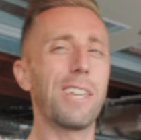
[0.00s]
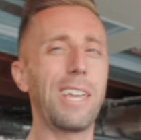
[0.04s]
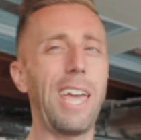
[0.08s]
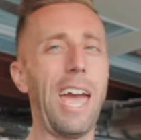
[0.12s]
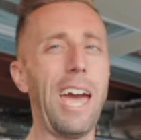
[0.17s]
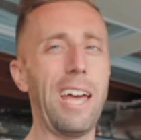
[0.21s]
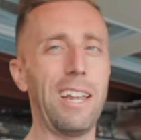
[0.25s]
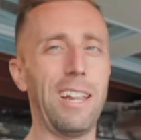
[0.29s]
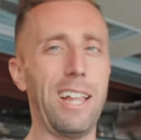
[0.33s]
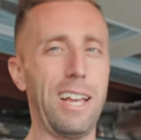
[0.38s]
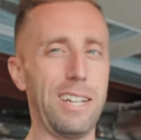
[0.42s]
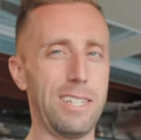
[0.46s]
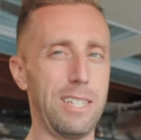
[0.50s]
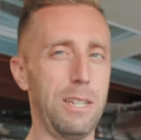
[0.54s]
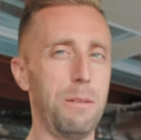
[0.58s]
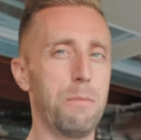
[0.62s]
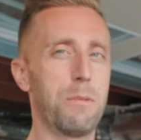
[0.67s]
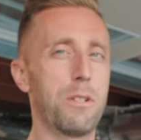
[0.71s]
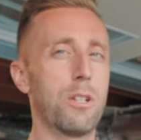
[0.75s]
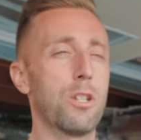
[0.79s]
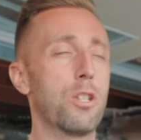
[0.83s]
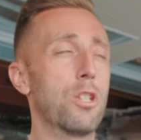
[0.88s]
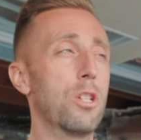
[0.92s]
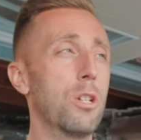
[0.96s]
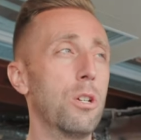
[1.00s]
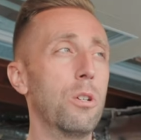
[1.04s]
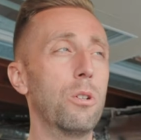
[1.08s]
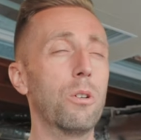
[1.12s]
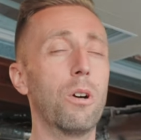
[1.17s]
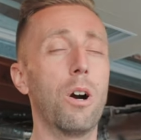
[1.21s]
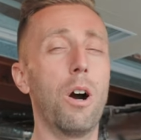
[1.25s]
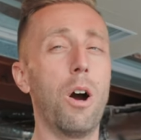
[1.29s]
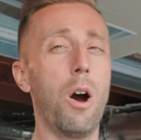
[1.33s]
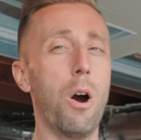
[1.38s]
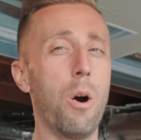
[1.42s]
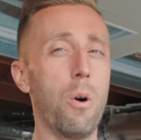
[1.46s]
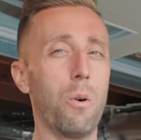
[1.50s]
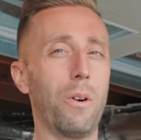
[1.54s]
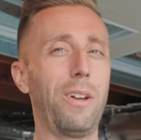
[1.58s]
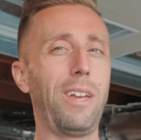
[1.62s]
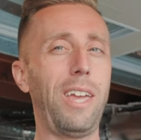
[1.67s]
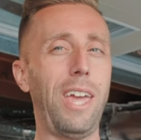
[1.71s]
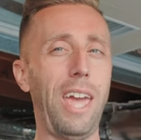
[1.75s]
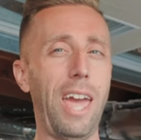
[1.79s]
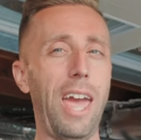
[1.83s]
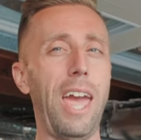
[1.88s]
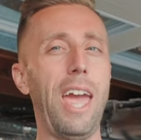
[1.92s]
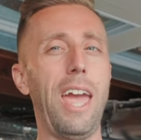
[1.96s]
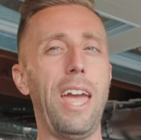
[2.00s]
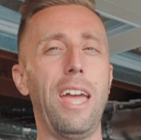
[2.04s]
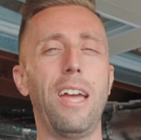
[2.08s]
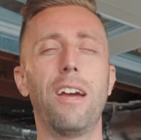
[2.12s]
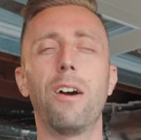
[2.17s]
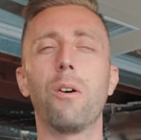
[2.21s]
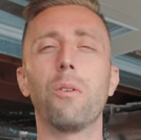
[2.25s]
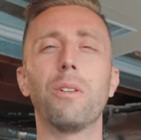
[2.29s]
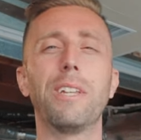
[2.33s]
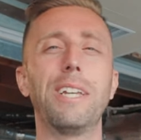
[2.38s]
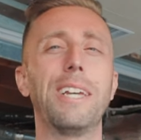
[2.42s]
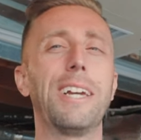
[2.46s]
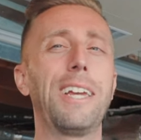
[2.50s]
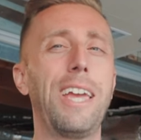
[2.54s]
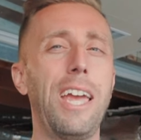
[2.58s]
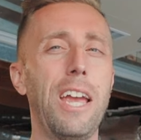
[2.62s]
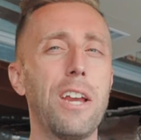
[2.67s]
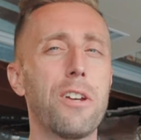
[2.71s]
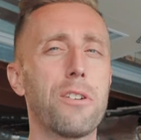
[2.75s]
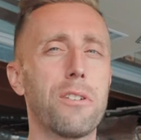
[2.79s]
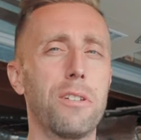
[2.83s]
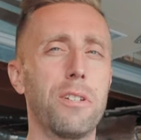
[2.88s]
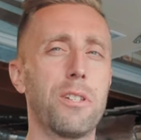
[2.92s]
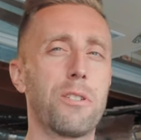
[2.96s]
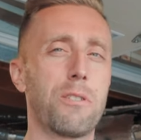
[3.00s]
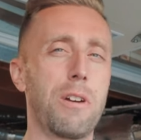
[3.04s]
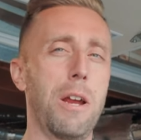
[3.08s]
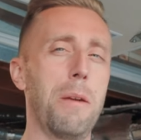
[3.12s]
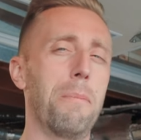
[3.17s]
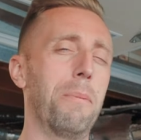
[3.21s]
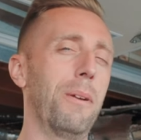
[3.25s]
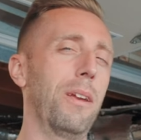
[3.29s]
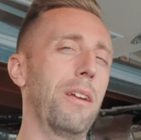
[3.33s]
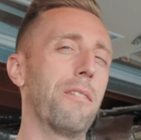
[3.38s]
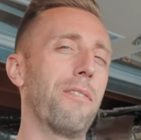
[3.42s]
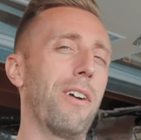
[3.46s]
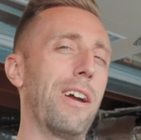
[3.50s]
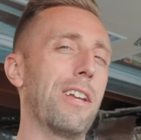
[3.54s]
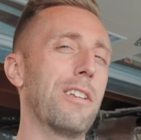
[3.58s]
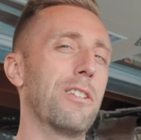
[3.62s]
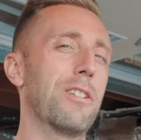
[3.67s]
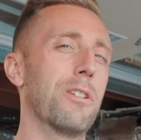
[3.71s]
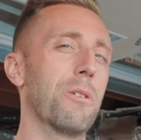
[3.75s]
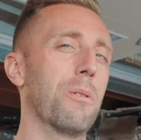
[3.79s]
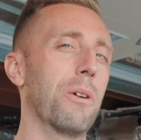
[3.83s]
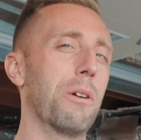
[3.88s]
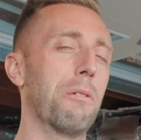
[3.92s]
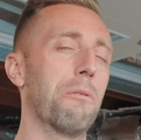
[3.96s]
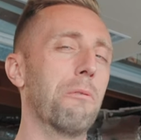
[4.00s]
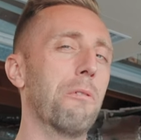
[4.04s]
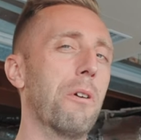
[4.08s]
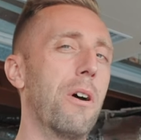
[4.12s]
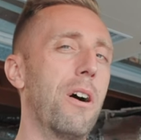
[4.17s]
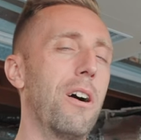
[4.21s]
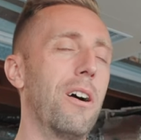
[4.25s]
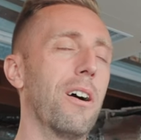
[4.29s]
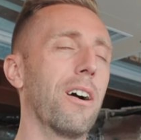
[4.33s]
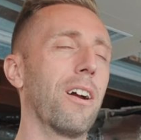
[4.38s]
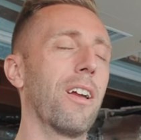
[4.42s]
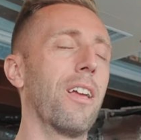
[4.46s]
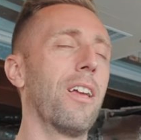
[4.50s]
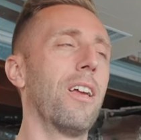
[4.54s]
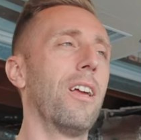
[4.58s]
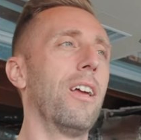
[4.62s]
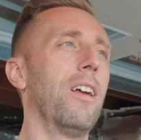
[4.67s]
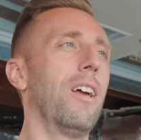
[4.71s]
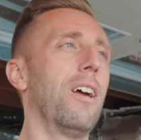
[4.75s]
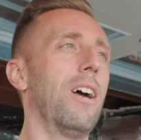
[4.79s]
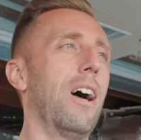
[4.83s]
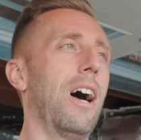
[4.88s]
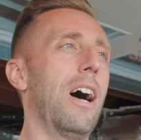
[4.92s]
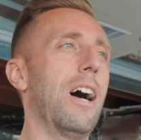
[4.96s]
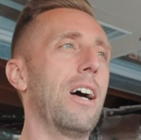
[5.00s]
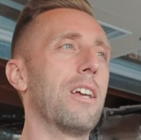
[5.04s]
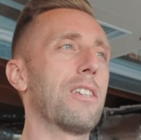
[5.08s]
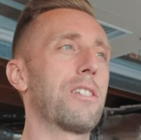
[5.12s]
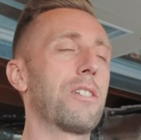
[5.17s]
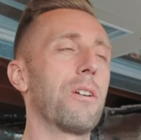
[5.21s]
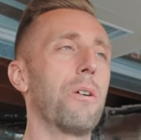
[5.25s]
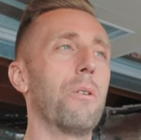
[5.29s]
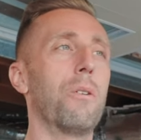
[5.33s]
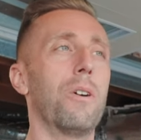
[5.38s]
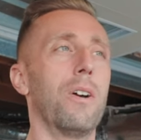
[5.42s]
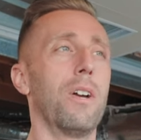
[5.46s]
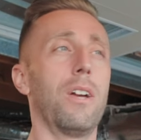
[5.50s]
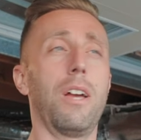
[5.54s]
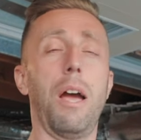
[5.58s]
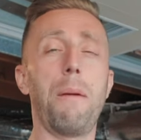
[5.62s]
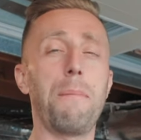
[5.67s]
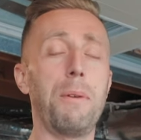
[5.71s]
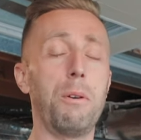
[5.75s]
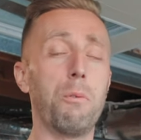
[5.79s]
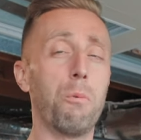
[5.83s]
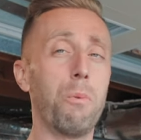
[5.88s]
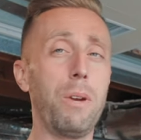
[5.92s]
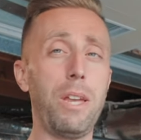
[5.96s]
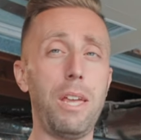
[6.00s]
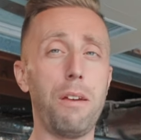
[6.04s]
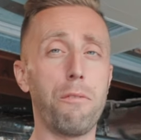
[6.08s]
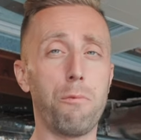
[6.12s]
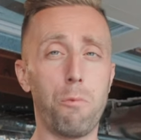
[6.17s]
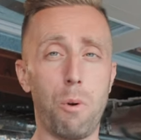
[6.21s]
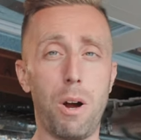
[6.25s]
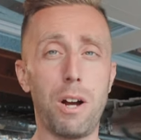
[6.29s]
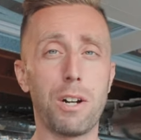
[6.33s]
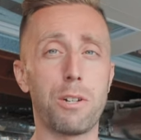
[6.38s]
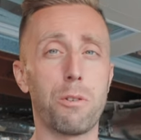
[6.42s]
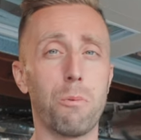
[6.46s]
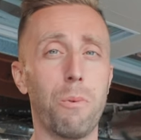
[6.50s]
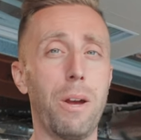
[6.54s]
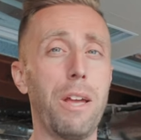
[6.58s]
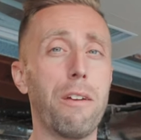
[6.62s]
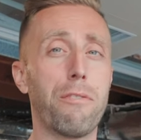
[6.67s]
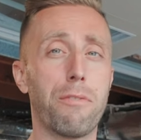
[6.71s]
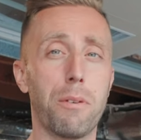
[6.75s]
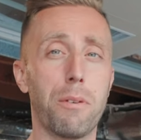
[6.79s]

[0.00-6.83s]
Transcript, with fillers: the Cadillac seems to do okay, only occasionally scraping if I do it wrong. Uh, so, I mean, we have walked away